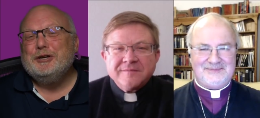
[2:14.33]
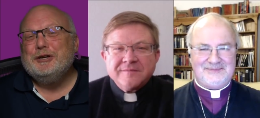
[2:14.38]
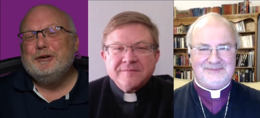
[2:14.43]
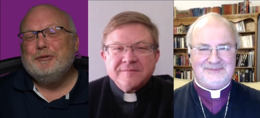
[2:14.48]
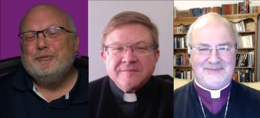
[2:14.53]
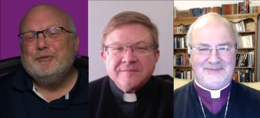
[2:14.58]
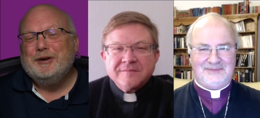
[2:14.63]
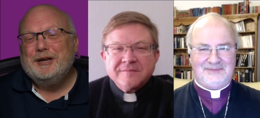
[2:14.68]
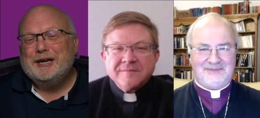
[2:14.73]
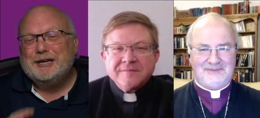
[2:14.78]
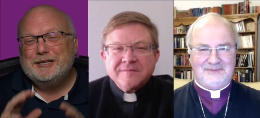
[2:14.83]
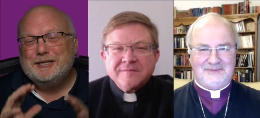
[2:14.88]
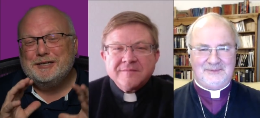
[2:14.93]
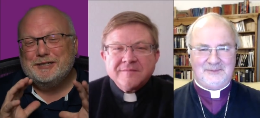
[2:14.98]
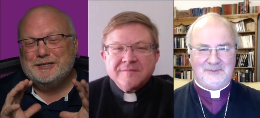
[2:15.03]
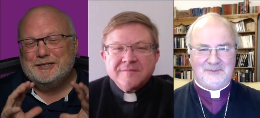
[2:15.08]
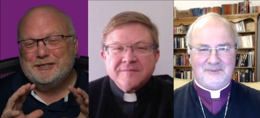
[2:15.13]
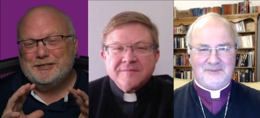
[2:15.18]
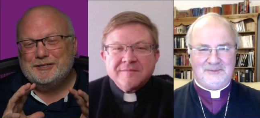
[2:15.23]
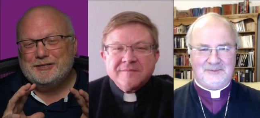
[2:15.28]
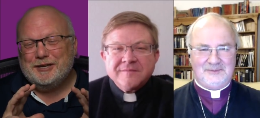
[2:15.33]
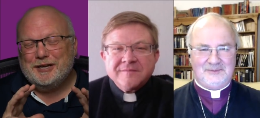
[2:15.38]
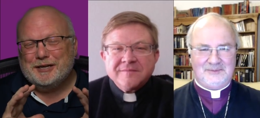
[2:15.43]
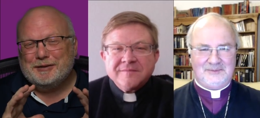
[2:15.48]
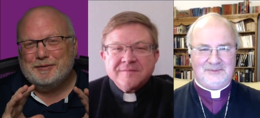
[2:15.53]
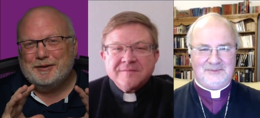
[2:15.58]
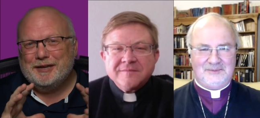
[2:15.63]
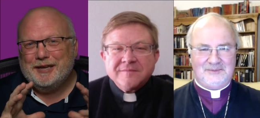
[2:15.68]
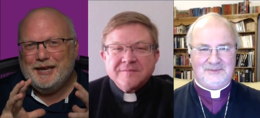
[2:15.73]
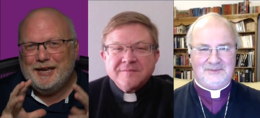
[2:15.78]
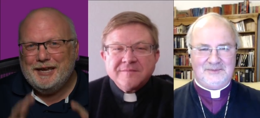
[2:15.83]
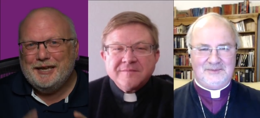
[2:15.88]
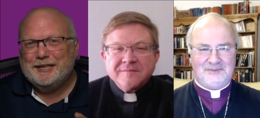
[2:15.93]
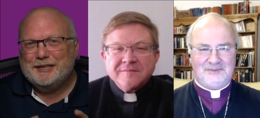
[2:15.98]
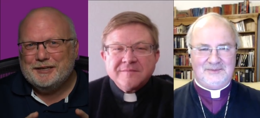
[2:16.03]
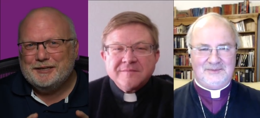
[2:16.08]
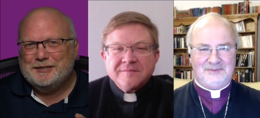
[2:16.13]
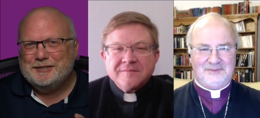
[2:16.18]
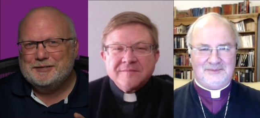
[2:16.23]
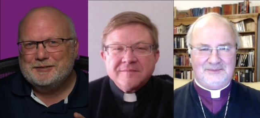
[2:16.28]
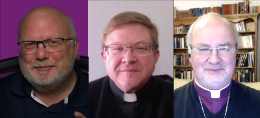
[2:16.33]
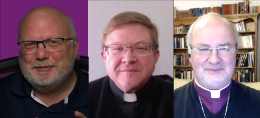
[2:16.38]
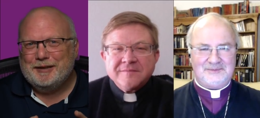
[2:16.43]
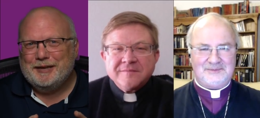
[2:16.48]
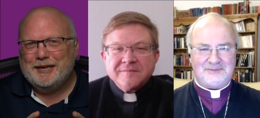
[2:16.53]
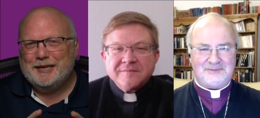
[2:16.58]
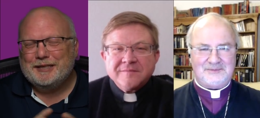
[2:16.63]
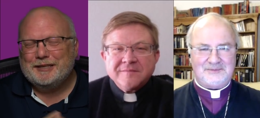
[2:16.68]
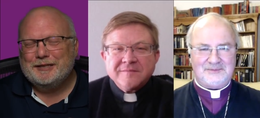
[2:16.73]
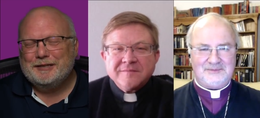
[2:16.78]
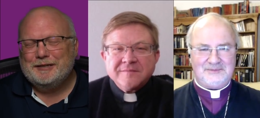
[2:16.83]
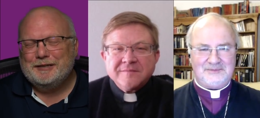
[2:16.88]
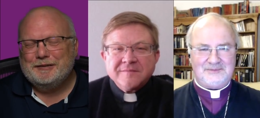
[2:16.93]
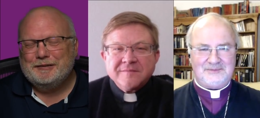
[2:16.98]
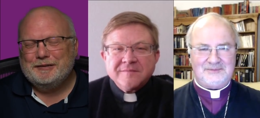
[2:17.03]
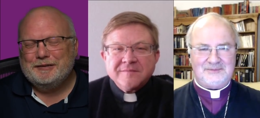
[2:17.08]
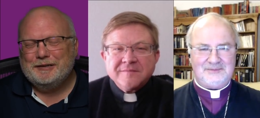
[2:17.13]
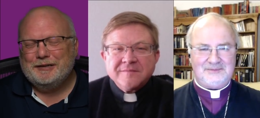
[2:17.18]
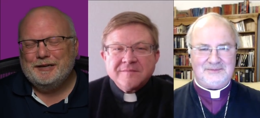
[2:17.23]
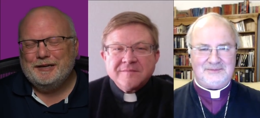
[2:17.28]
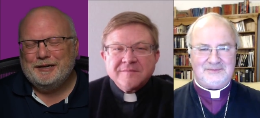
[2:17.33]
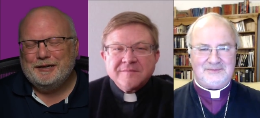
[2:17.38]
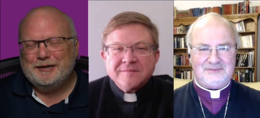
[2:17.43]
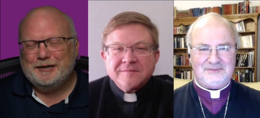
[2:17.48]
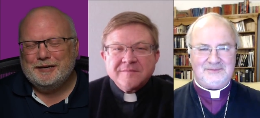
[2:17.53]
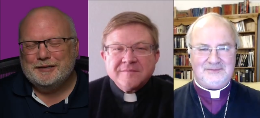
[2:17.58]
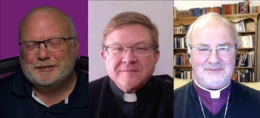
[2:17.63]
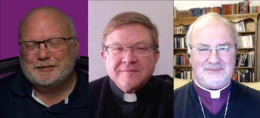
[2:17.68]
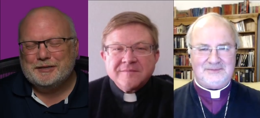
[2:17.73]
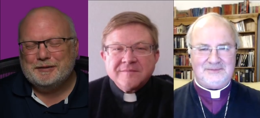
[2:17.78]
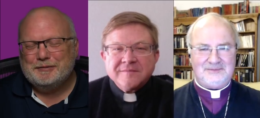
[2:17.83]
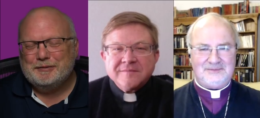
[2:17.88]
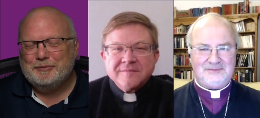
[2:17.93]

Speaker 1: We're not going to just talk about Anglicanism on Anglican uh, Unscripted.